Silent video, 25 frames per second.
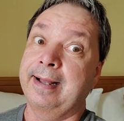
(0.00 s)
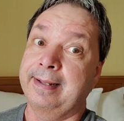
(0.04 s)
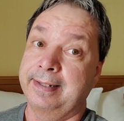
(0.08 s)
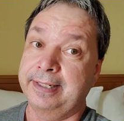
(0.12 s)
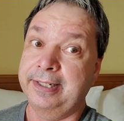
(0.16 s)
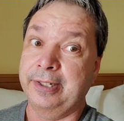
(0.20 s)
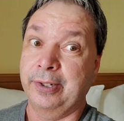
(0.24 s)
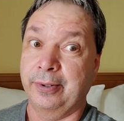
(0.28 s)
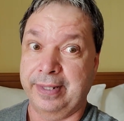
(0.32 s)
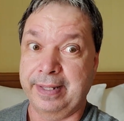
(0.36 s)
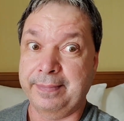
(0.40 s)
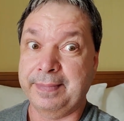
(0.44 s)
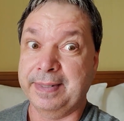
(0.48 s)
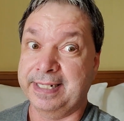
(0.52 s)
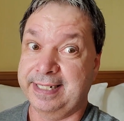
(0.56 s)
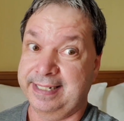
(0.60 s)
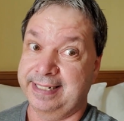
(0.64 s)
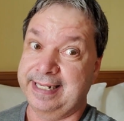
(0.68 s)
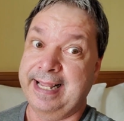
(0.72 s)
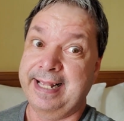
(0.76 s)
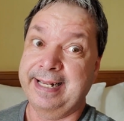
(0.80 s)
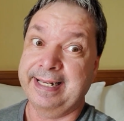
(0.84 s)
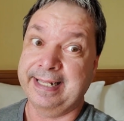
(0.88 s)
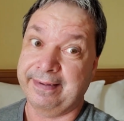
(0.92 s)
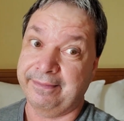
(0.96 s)
You know, they've been
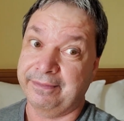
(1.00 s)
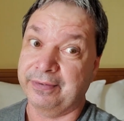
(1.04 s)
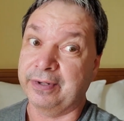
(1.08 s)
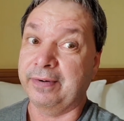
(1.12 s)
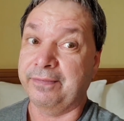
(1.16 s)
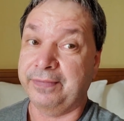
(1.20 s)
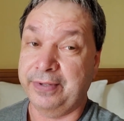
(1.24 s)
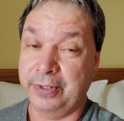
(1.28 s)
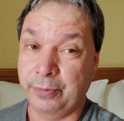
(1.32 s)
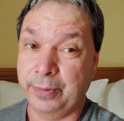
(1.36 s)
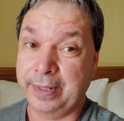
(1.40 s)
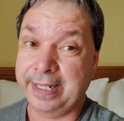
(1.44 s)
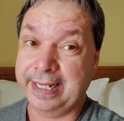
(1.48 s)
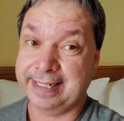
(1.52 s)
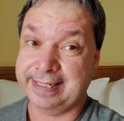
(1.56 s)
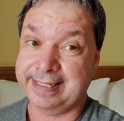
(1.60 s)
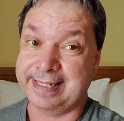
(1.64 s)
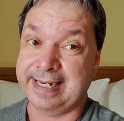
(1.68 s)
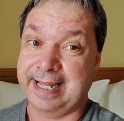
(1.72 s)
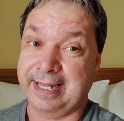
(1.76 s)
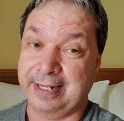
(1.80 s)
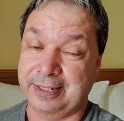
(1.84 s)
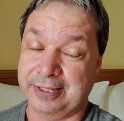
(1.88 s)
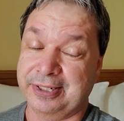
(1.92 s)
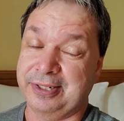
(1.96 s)
sailing for a few weeks
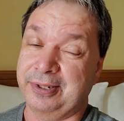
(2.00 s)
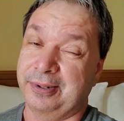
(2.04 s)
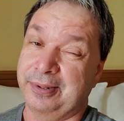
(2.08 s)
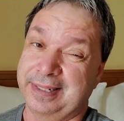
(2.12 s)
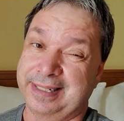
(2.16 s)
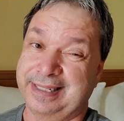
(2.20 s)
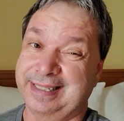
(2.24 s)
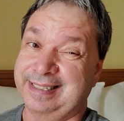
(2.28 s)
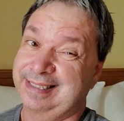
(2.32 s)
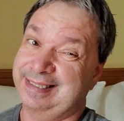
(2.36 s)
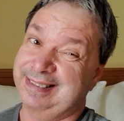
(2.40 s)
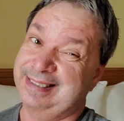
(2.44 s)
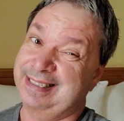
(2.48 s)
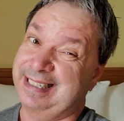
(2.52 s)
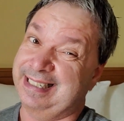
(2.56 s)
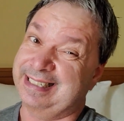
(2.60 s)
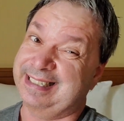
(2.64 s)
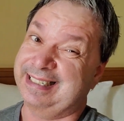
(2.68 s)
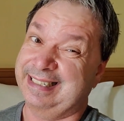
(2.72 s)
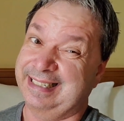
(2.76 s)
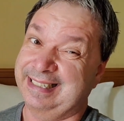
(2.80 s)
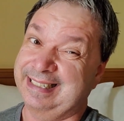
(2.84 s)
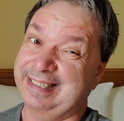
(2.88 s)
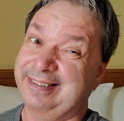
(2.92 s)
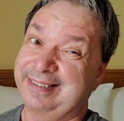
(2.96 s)
now, so it's
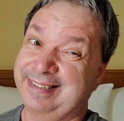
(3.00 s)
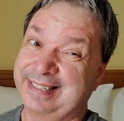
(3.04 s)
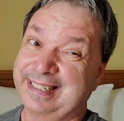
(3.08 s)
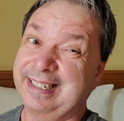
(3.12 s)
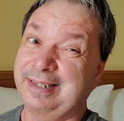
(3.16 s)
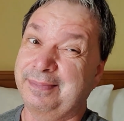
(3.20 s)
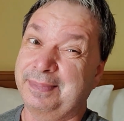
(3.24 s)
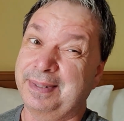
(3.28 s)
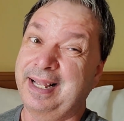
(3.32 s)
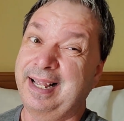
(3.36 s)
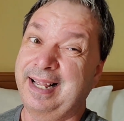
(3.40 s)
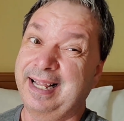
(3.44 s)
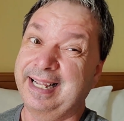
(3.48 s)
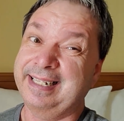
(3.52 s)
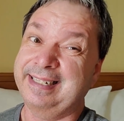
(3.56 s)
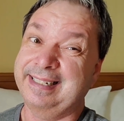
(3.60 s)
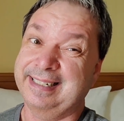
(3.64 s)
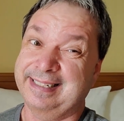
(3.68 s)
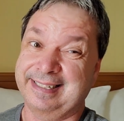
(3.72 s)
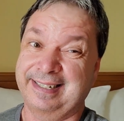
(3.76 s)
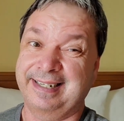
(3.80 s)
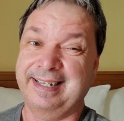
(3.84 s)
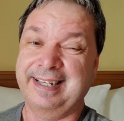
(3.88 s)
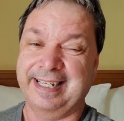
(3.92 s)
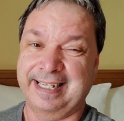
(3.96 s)
they're a little behind the
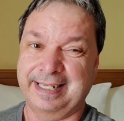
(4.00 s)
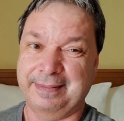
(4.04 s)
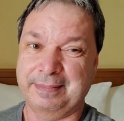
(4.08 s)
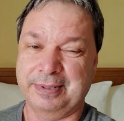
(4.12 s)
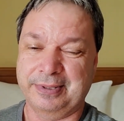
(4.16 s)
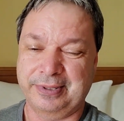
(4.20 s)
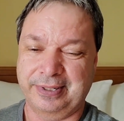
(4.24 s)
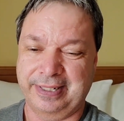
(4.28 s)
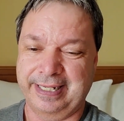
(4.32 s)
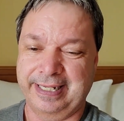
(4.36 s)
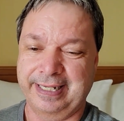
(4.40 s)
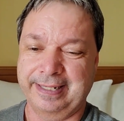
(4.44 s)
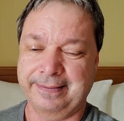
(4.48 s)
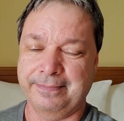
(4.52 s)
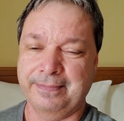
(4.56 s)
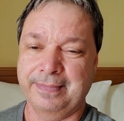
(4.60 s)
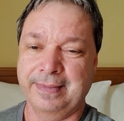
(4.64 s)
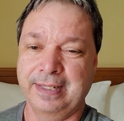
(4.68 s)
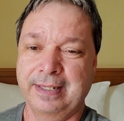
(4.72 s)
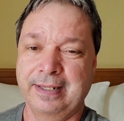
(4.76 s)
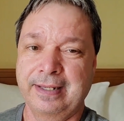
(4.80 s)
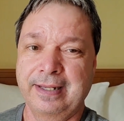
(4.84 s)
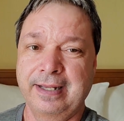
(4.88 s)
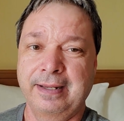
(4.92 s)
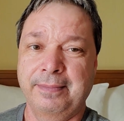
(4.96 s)
times, right?
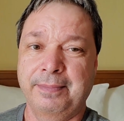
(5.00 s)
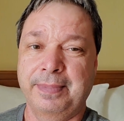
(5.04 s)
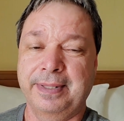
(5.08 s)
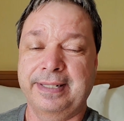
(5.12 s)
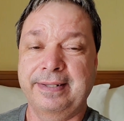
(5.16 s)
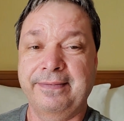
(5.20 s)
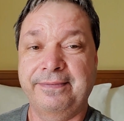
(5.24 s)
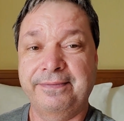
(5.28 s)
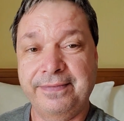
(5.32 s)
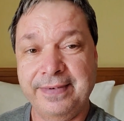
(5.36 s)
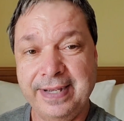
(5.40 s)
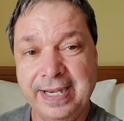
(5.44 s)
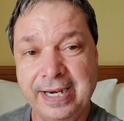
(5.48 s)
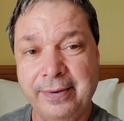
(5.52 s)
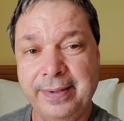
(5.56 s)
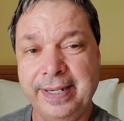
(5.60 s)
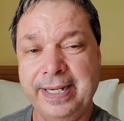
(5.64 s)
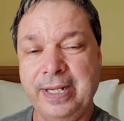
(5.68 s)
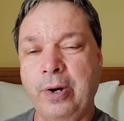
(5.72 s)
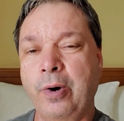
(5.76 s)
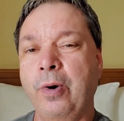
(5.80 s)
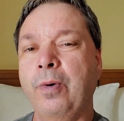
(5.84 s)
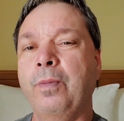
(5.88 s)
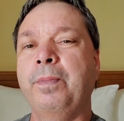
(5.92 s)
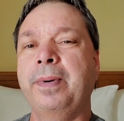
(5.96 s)
But the very
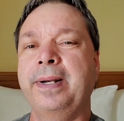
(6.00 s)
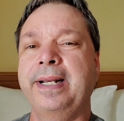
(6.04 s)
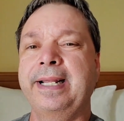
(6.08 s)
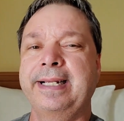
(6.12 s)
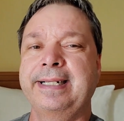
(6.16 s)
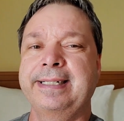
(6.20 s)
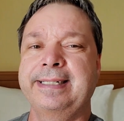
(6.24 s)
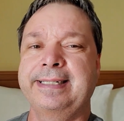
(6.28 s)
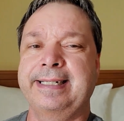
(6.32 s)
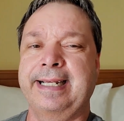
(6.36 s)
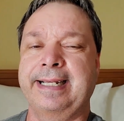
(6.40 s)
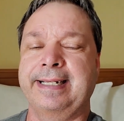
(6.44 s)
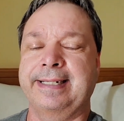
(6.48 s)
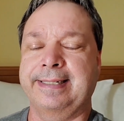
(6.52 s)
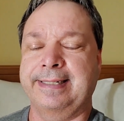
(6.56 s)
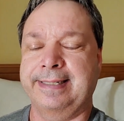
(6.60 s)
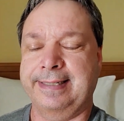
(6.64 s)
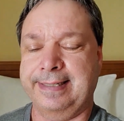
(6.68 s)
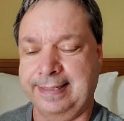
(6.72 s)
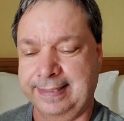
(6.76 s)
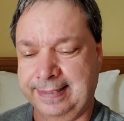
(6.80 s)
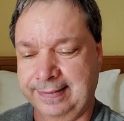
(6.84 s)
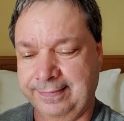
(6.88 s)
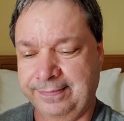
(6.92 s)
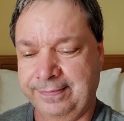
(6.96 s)
opening
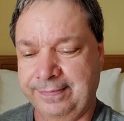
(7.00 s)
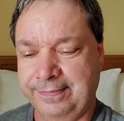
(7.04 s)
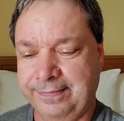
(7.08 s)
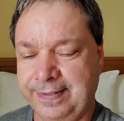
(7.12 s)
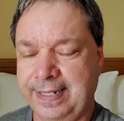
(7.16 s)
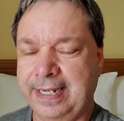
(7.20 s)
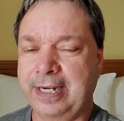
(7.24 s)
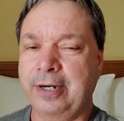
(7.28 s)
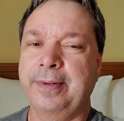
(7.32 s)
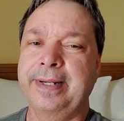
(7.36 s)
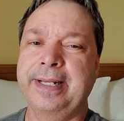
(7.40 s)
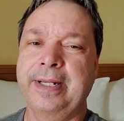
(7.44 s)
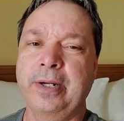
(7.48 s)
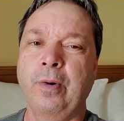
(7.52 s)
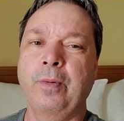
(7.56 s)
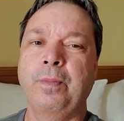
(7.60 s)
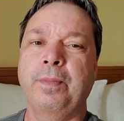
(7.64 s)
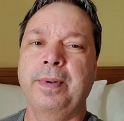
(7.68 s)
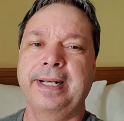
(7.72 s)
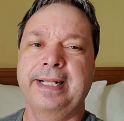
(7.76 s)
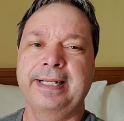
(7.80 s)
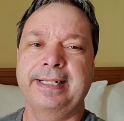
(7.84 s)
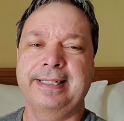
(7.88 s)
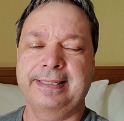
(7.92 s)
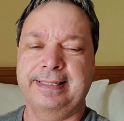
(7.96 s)
sentence
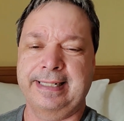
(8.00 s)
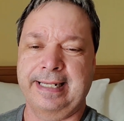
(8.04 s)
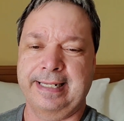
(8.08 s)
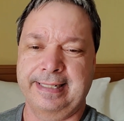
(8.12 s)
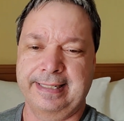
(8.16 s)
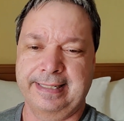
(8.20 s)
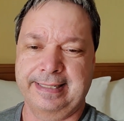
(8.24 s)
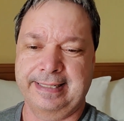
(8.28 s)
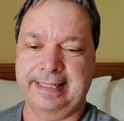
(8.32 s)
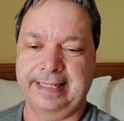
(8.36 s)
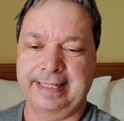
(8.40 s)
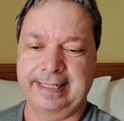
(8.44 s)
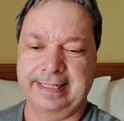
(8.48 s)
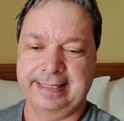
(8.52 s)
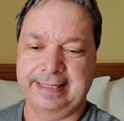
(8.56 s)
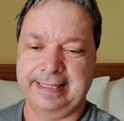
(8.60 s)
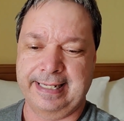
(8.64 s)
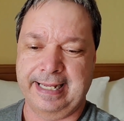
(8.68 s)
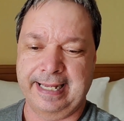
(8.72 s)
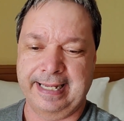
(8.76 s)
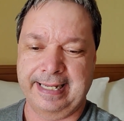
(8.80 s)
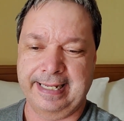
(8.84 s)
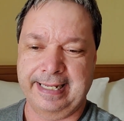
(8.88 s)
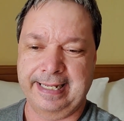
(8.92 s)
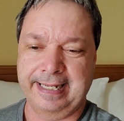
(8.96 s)
they
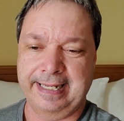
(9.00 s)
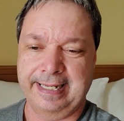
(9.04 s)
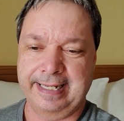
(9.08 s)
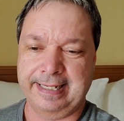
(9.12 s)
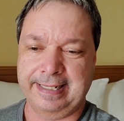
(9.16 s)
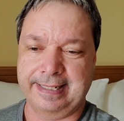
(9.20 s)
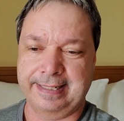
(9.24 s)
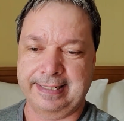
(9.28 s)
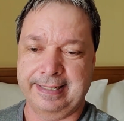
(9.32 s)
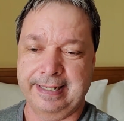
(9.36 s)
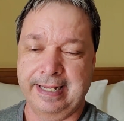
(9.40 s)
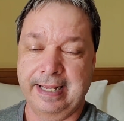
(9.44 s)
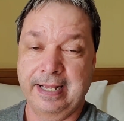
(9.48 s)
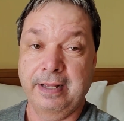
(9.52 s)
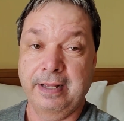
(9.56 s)
say is,